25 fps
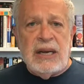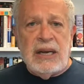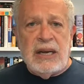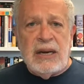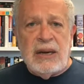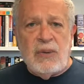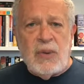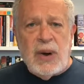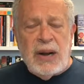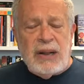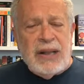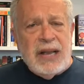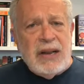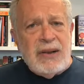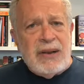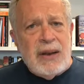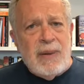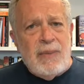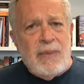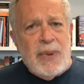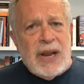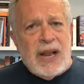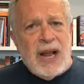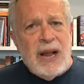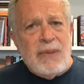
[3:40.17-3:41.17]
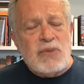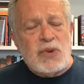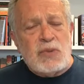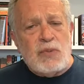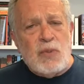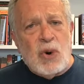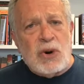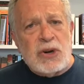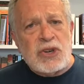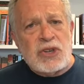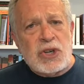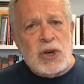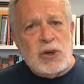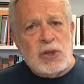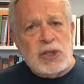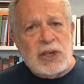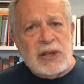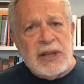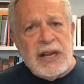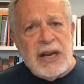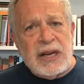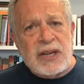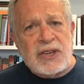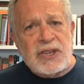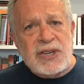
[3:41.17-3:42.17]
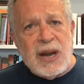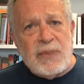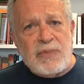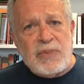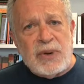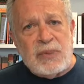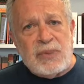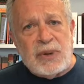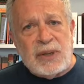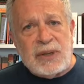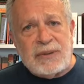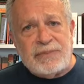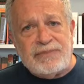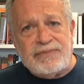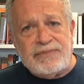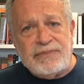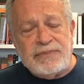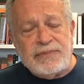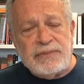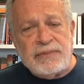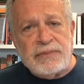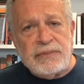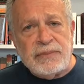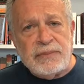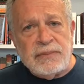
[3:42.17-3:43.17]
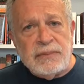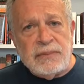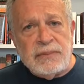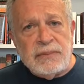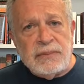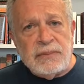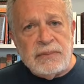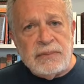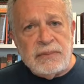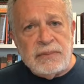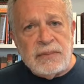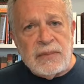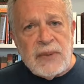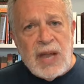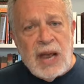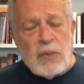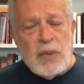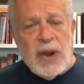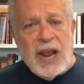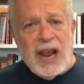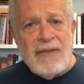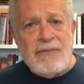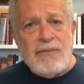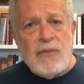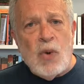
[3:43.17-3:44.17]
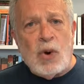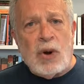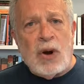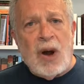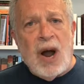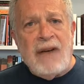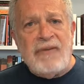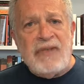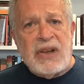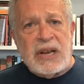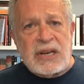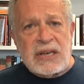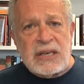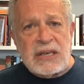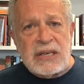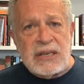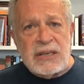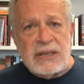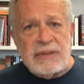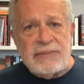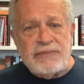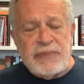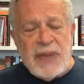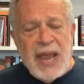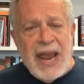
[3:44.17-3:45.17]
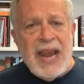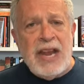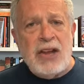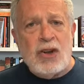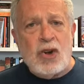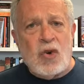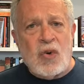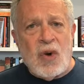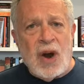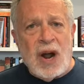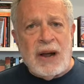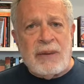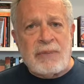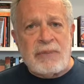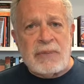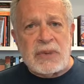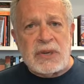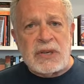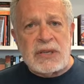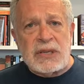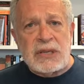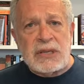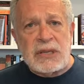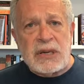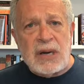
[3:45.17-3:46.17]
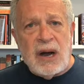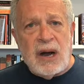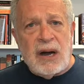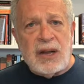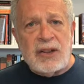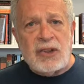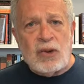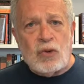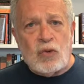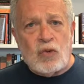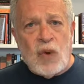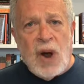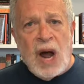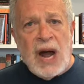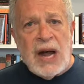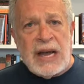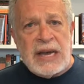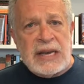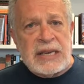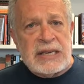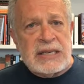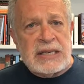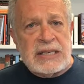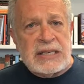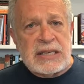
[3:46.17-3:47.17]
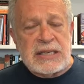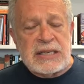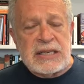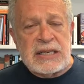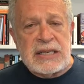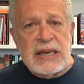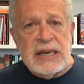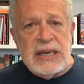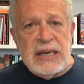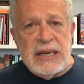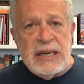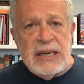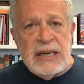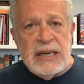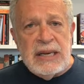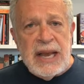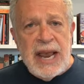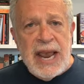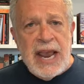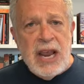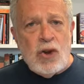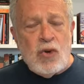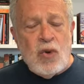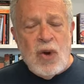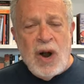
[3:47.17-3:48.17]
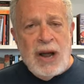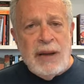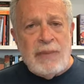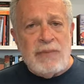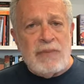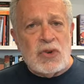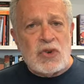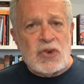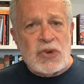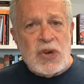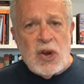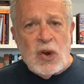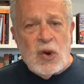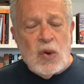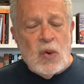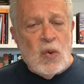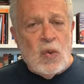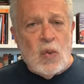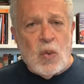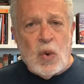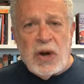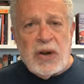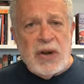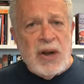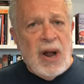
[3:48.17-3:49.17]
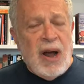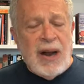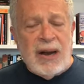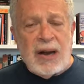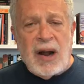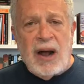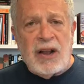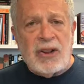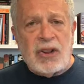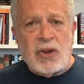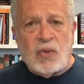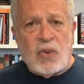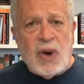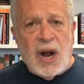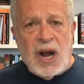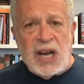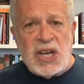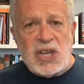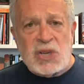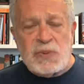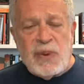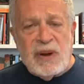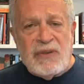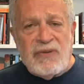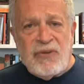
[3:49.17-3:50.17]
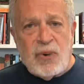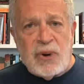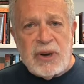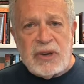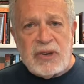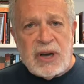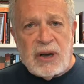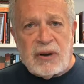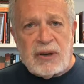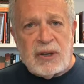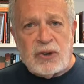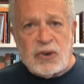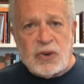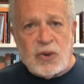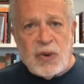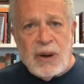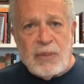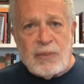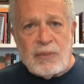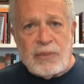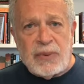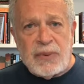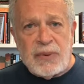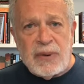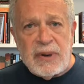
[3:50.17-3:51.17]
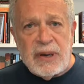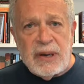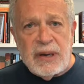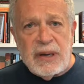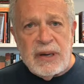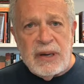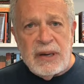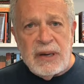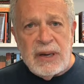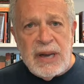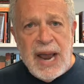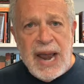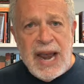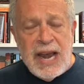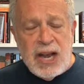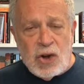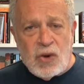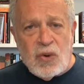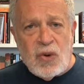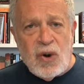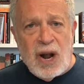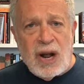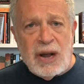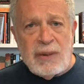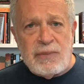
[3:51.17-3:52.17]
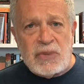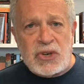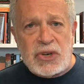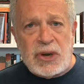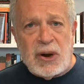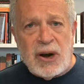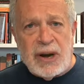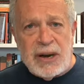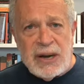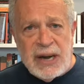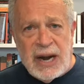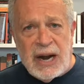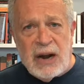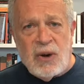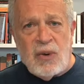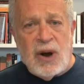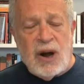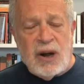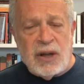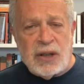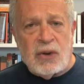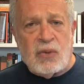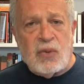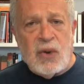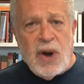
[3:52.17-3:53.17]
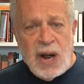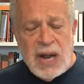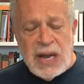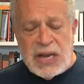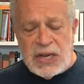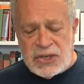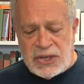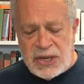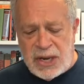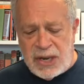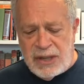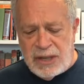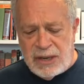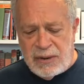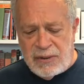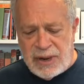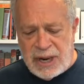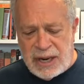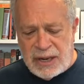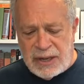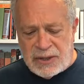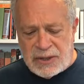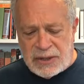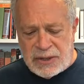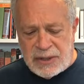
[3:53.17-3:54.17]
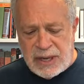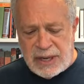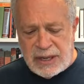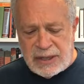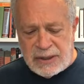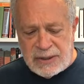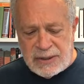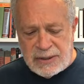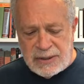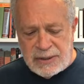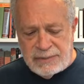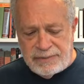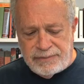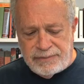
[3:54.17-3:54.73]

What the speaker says: well, it becomes more socially acceptable. And we have more of it. Hate crimes on the rise. Hate crimes were not on the rise before Donald Trump. Hate crimes are now on the rise in the United States.